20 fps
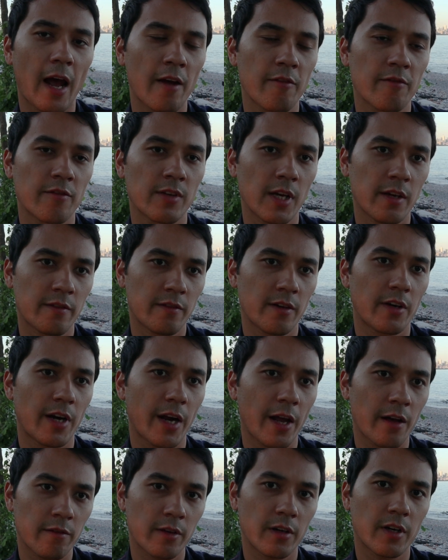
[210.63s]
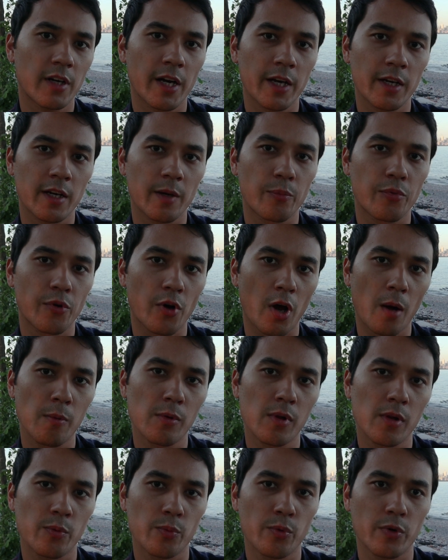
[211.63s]
I've never ever had a
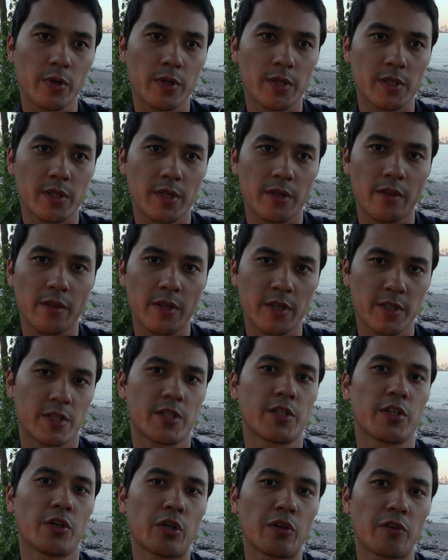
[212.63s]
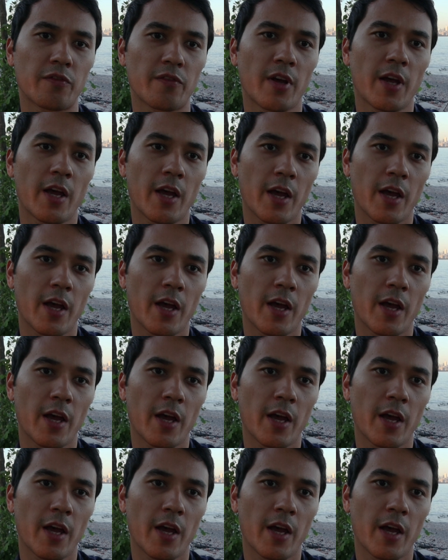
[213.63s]
problem with the stove.